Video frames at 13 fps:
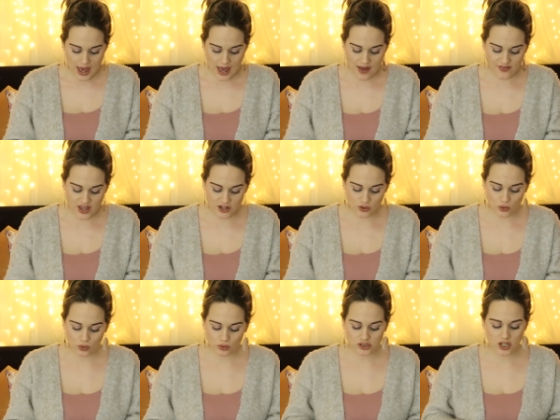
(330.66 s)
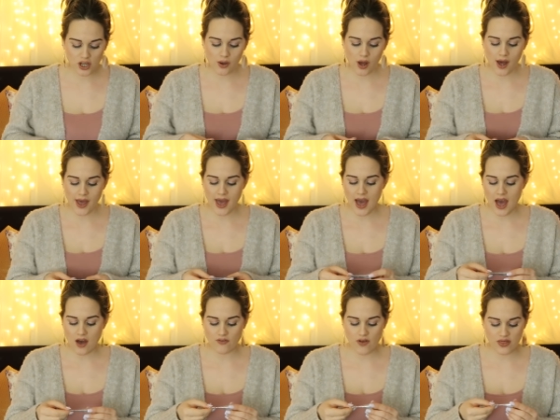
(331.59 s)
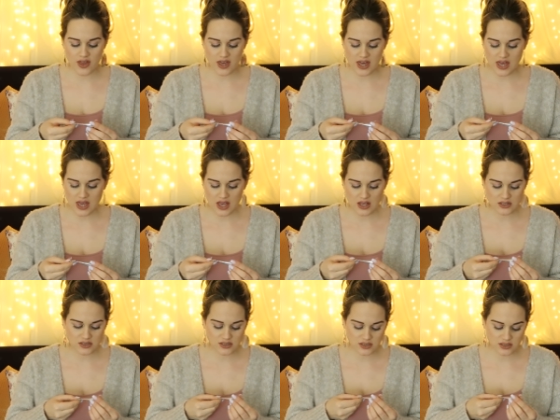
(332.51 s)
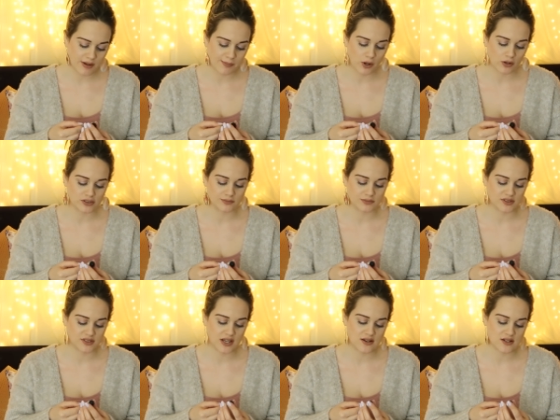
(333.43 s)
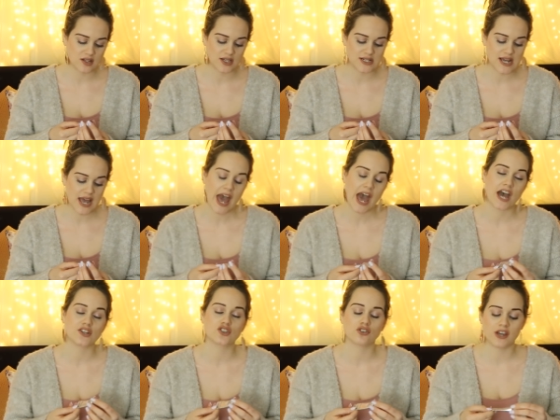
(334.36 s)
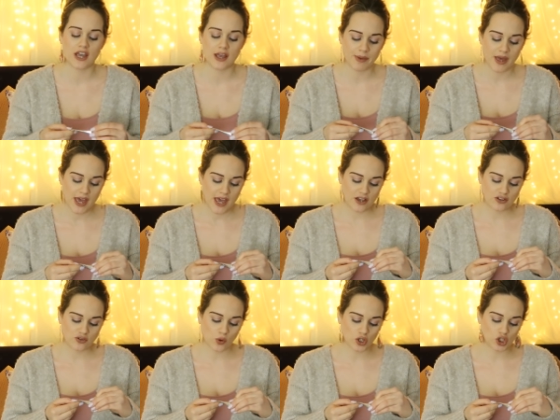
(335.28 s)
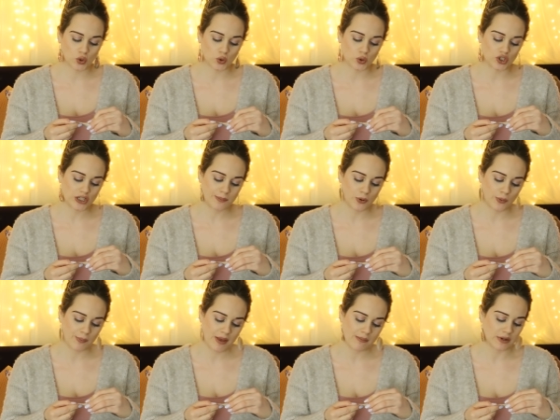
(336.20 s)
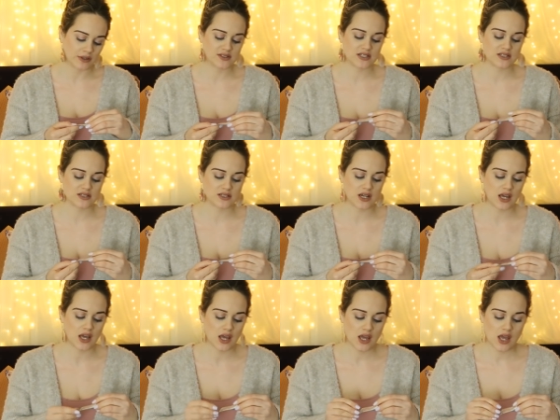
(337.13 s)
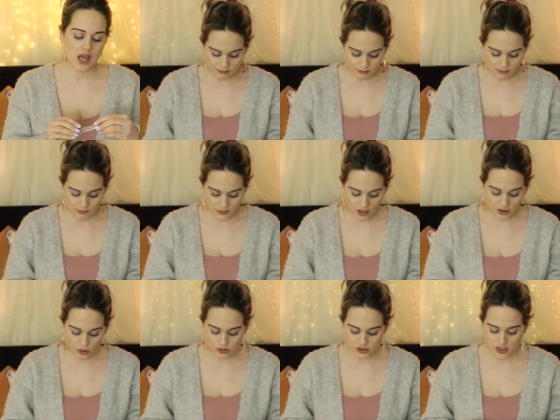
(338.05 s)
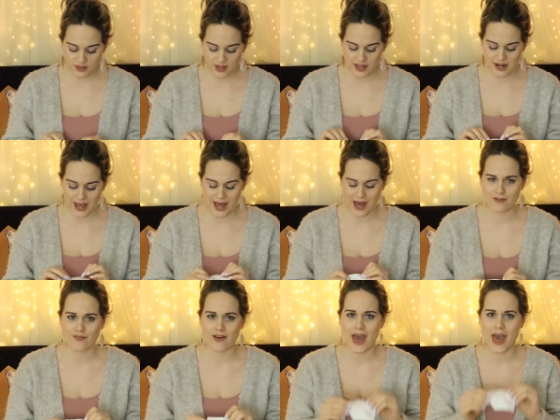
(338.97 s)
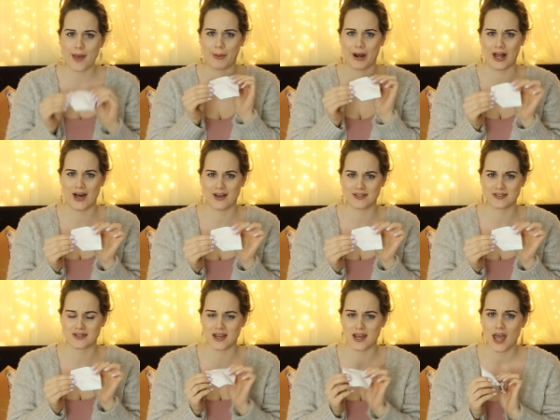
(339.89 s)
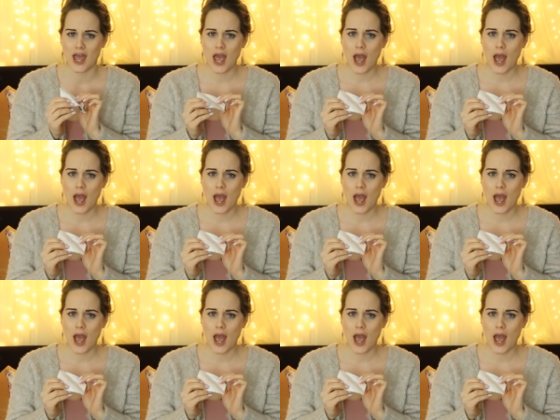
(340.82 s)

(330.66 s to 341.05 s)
And then also I have this Blossom Scented Hand Cream. It's what Georgie bought me, my sister. I also then have a plaster,